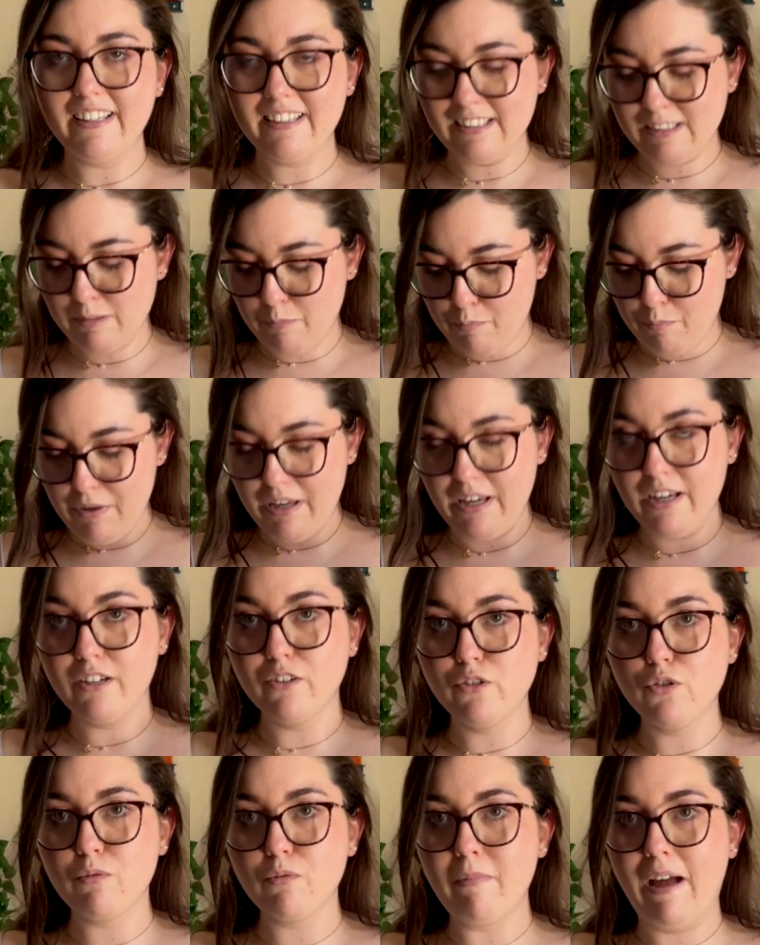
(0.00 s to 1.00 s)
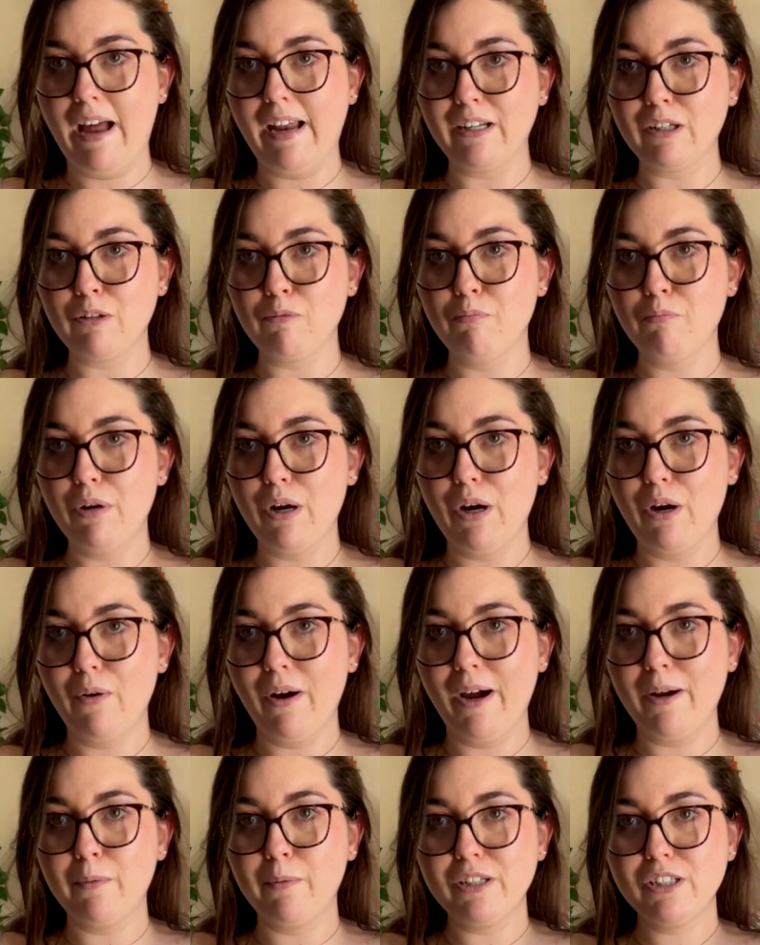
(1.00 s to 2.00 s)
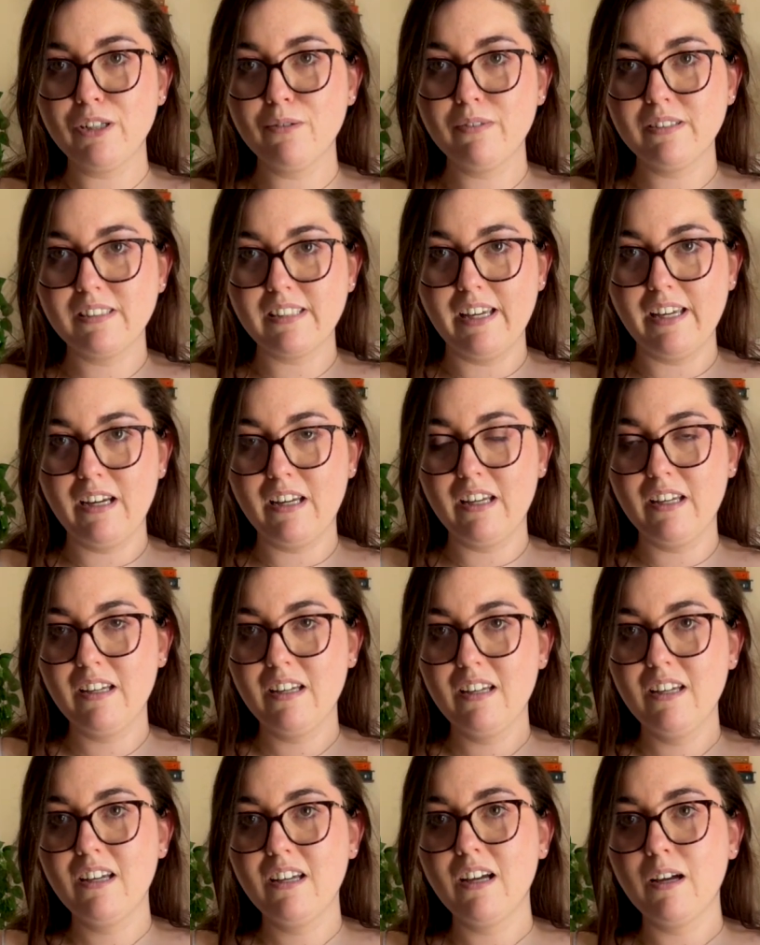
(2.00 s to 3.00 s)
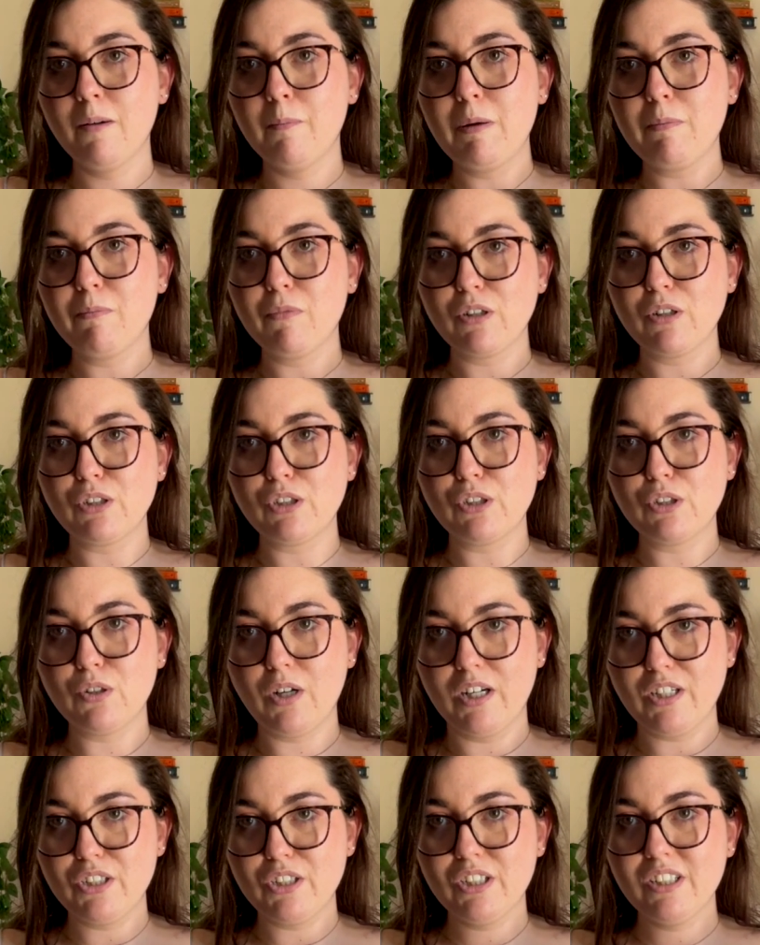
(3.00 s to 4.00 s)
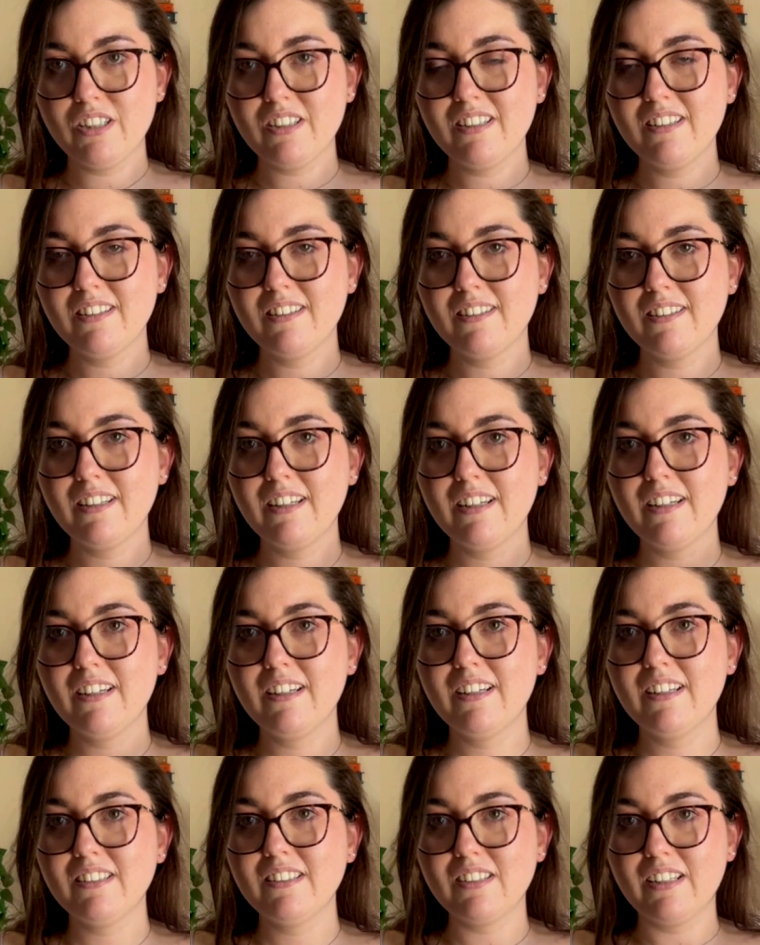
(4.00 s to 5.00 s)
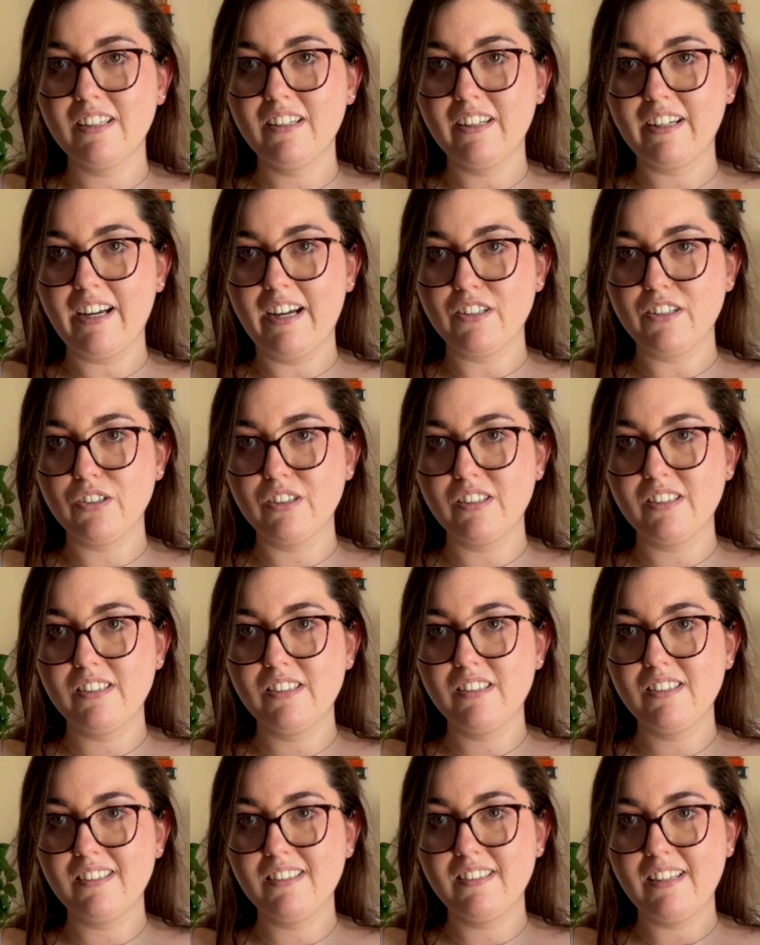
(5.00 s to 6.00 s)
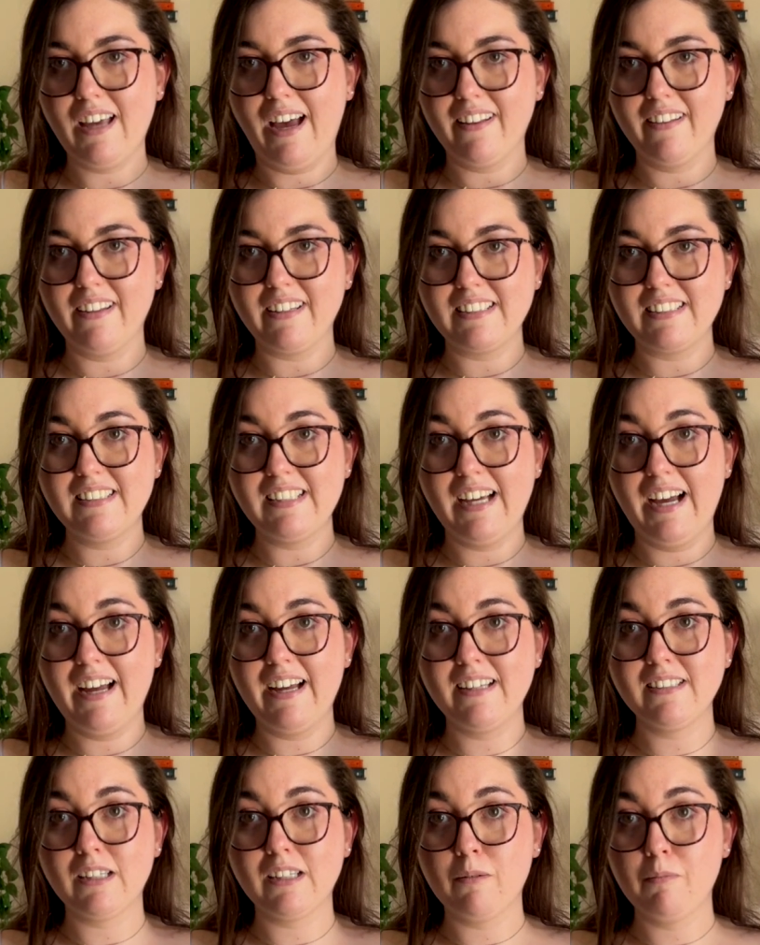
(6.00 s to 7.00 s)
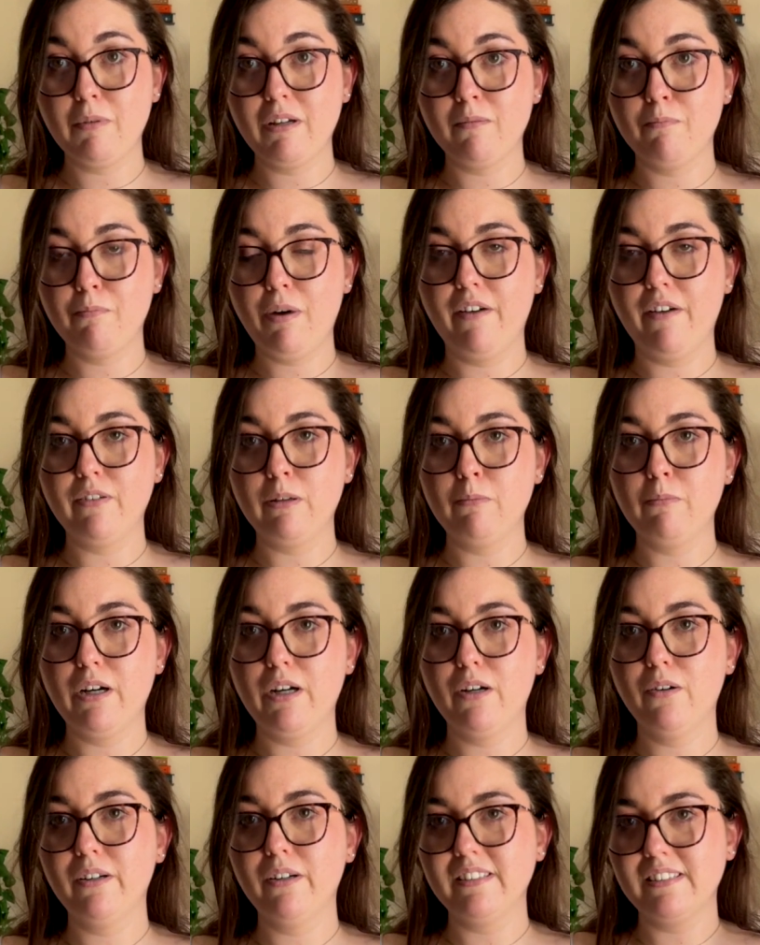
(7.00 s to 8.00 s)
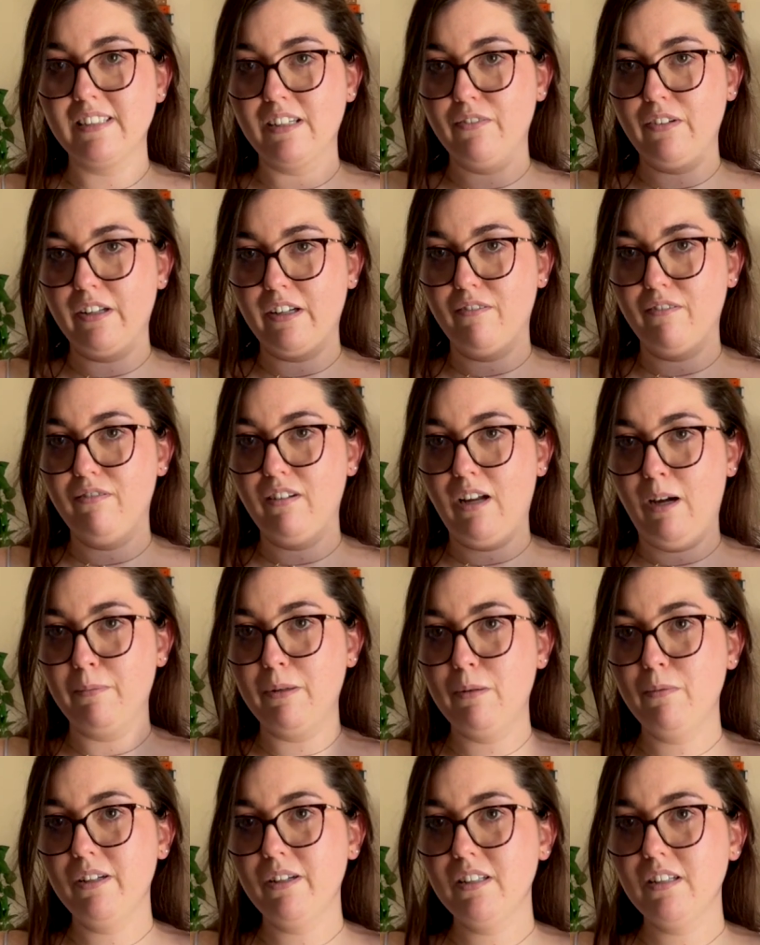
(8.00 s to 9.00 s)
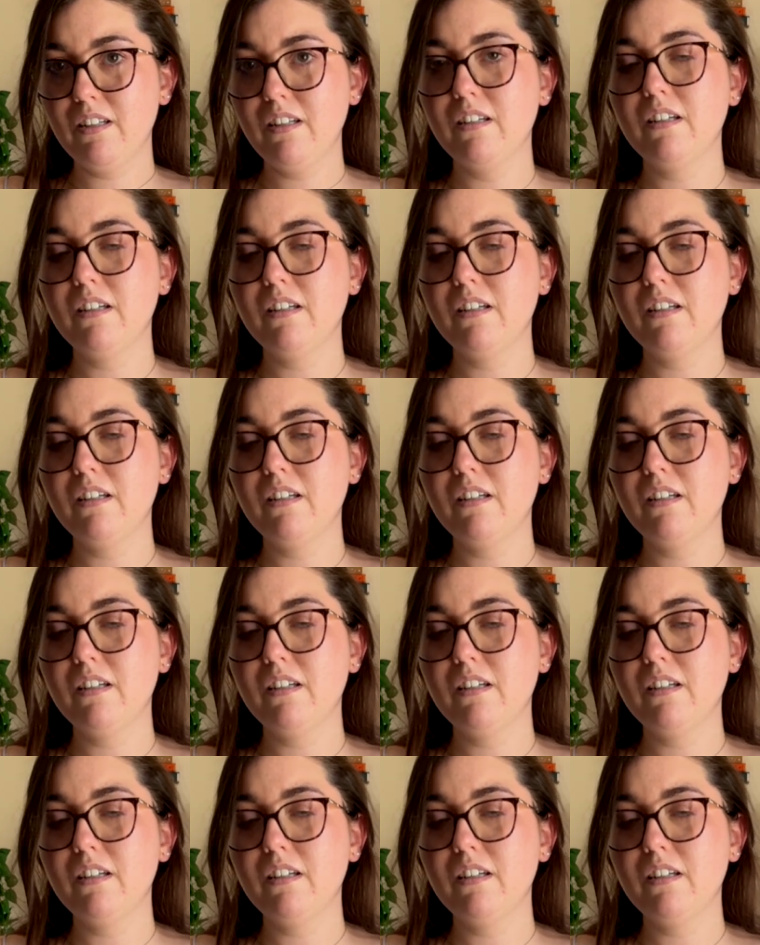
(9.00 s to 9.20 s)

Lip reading: this big dramatic bow. I wish it was like a bit more structured so that it like actually sat as like a big puffy bow instead of like a floppy one.